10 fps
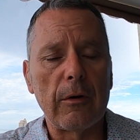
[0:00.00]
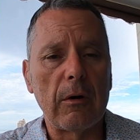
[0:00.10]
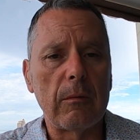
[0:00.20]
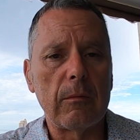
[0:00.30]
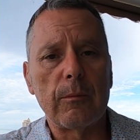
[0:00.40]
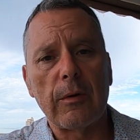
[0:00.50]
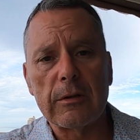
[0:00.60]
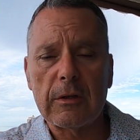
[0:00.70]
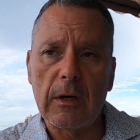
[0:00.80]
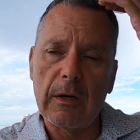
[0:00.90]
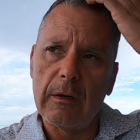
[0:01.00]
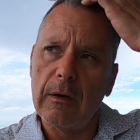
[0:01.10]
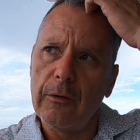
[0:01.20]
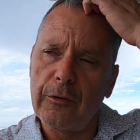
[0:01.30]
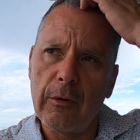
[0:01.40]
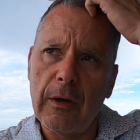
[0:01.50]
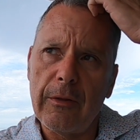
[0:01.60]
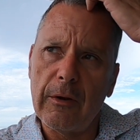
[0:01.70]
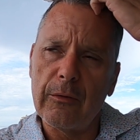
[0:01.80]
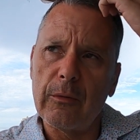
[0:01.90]
to Prescott, Arizona, I
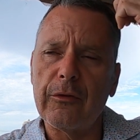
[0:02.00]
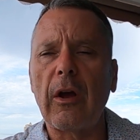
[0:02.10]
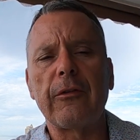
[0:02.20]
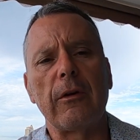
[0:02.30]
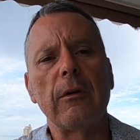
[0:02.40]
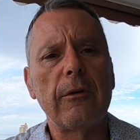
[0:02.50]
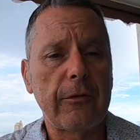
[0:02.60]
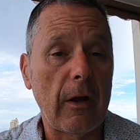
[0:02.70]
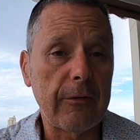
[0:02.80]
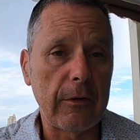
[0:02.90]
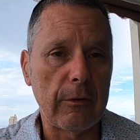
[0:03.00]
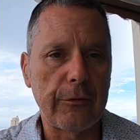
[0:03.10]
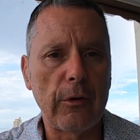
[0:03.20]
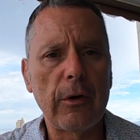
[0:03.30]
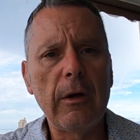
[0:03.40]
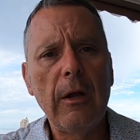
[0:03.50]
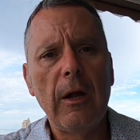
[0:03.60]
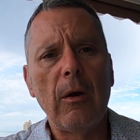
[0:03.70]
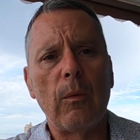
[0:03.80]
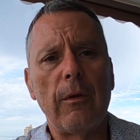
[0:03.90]
think it was what, Scottsdale, Scottsdale, Arizona,
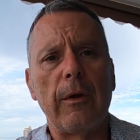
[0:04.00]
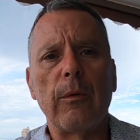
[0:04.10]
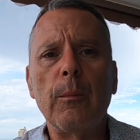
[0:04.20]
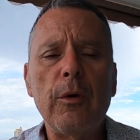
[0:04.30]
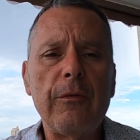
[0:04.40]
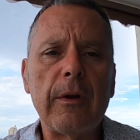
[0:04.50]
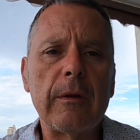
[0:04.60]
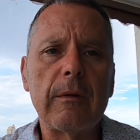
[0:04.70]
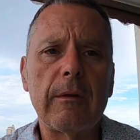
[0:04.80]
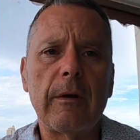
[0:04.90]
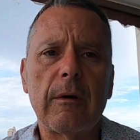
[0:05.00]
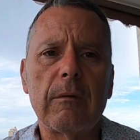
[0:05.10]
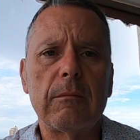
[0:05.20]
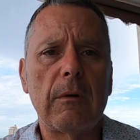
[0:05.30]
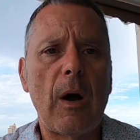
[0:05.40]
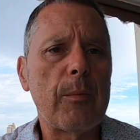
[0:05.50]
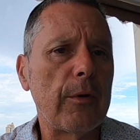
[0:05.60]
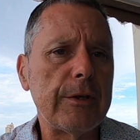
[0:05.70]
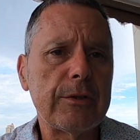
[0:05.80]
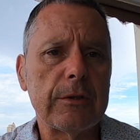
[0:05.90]
where they were moving their
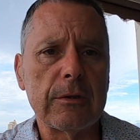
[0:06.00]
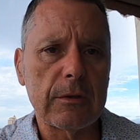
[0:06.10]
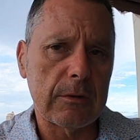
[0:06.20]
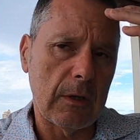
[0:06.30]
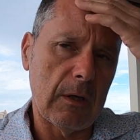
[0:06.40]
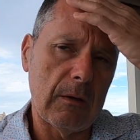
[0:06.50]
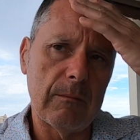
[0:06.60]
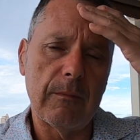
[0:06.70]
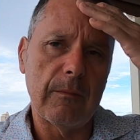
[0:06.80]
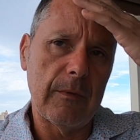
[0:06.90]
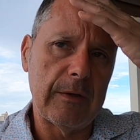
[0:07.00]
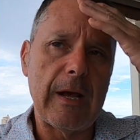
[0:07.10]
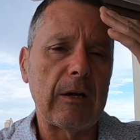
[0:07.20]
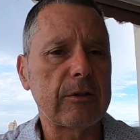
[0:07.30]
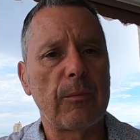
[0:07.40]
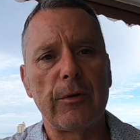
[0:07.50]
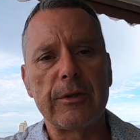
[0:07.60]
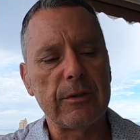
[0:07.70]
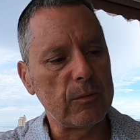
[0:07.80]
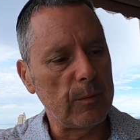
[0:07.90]
operations. Um, the Dallas
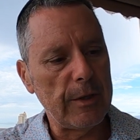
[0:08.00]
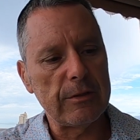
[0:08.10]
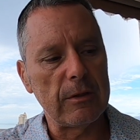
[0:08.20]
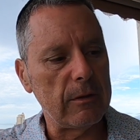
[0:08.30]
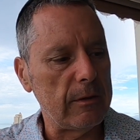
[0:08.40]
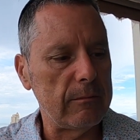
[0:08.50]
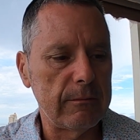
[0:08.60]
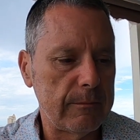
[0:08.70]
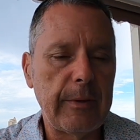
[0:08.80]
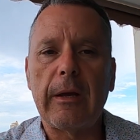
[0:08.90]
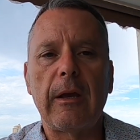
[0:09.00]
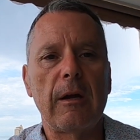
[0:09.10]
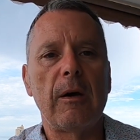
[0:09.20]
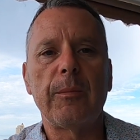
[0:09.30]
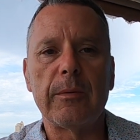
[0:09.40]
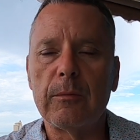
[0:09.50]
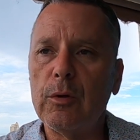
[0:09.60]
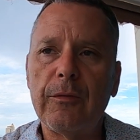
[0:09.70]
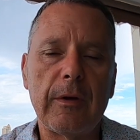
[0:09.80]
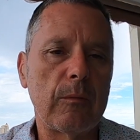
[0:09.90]
operations were basically picking up and
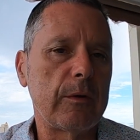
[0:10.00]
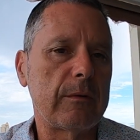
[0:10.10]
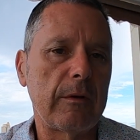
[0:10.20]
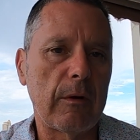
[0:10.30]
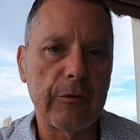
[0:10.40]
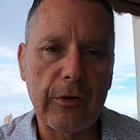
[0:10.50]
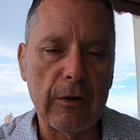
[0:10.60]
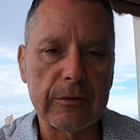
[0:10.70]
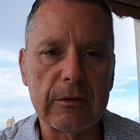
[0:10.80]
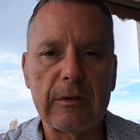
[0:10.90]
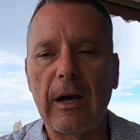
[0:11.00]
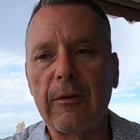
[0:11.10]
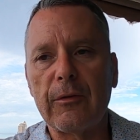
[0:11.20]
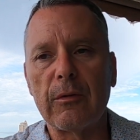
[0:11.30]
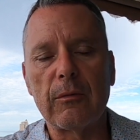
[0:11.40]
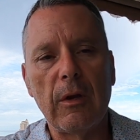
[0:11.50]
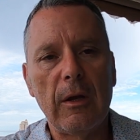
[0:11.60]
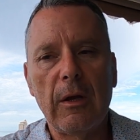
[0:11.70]
moving with the you know skeleton staff to